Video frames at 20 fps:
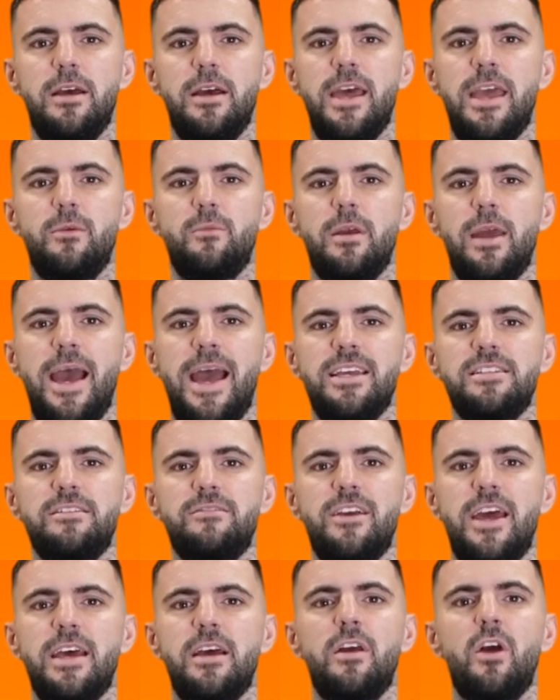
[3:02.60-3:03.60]
it will
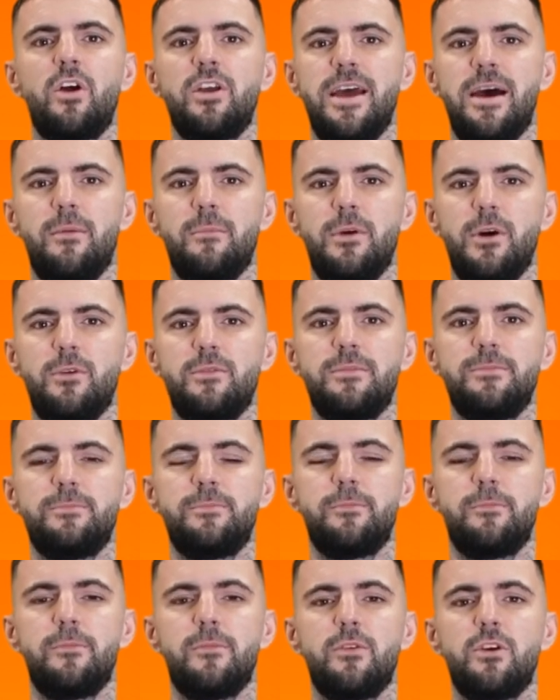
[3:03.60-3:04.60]
activate lockout mode.
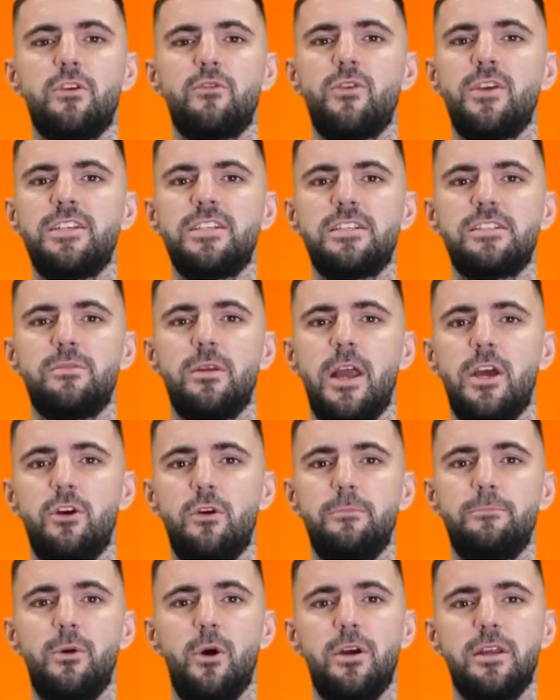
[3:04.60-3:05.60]
Reasons why your
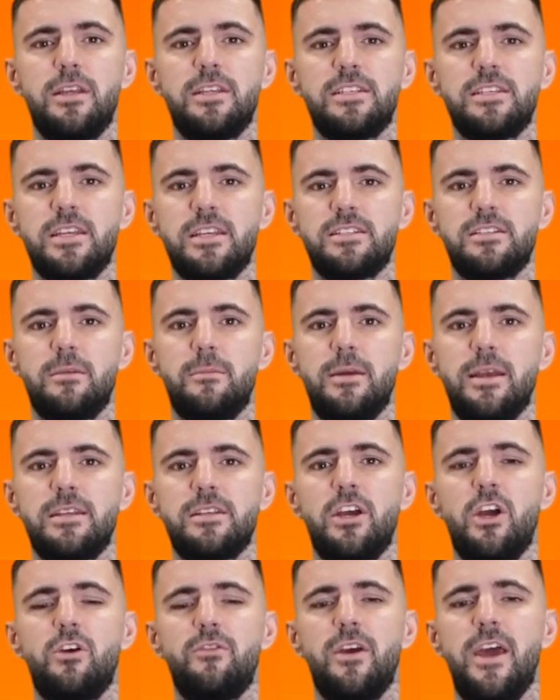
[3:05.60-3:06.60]
boiler's system is
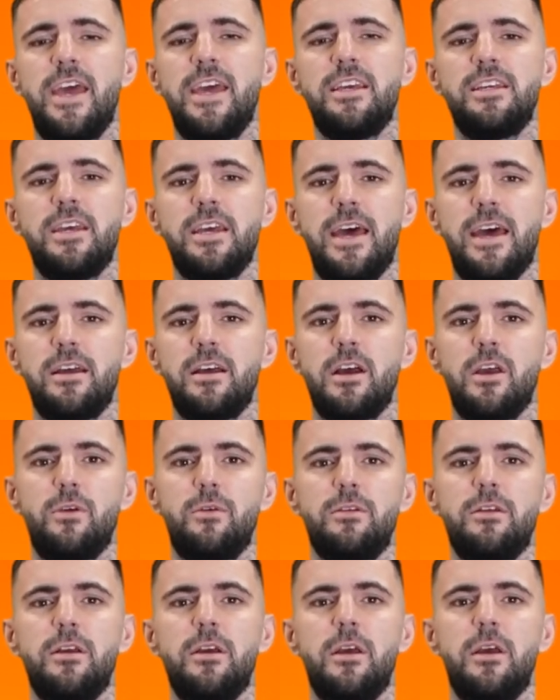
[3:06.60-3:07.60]
overheating
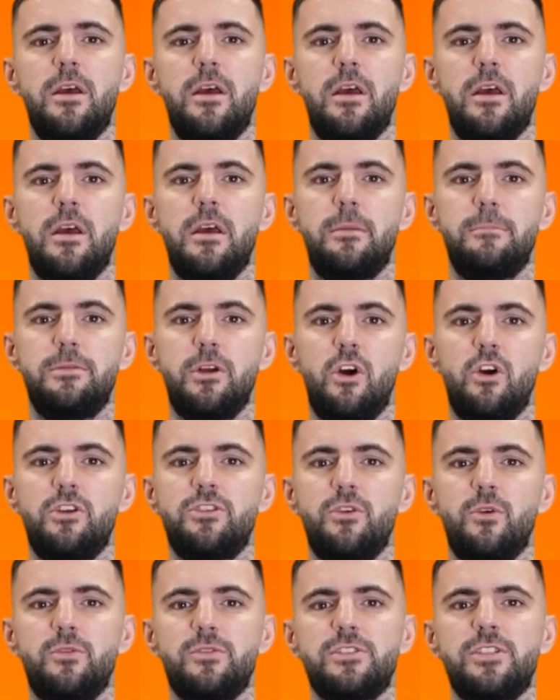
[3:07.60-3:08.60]
include
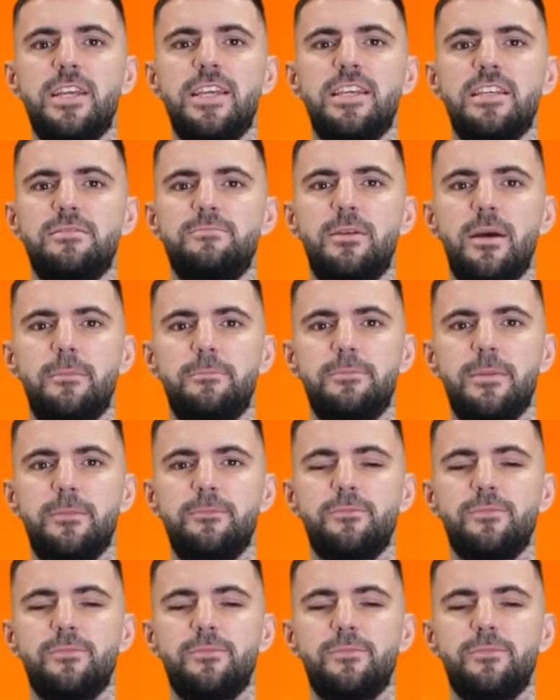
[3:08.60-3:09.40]
blocked or seized pump,